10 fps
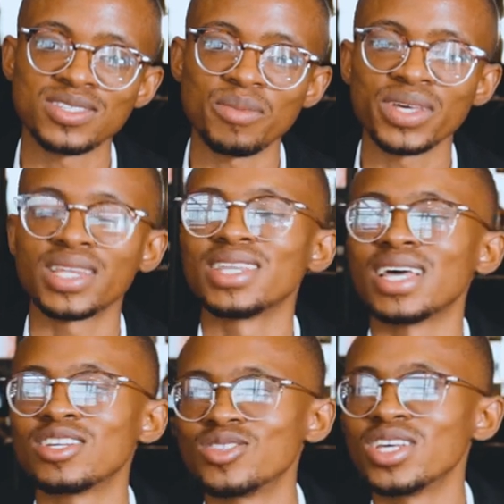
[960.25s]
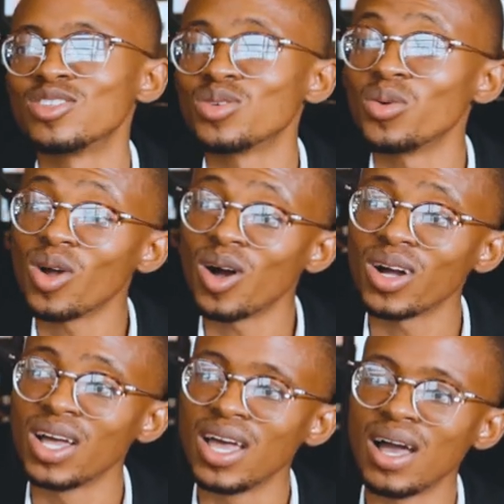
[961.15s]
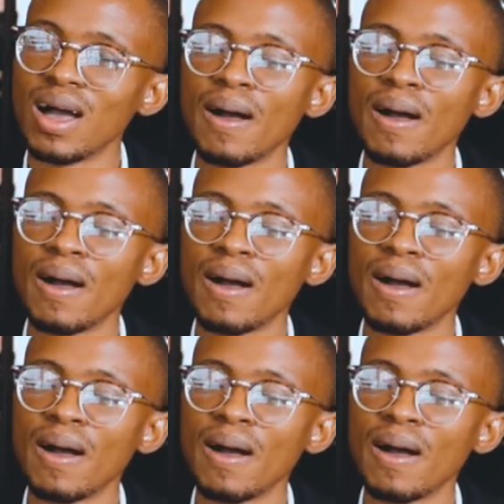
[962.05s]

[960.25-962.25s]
something like that to take so long. Mm.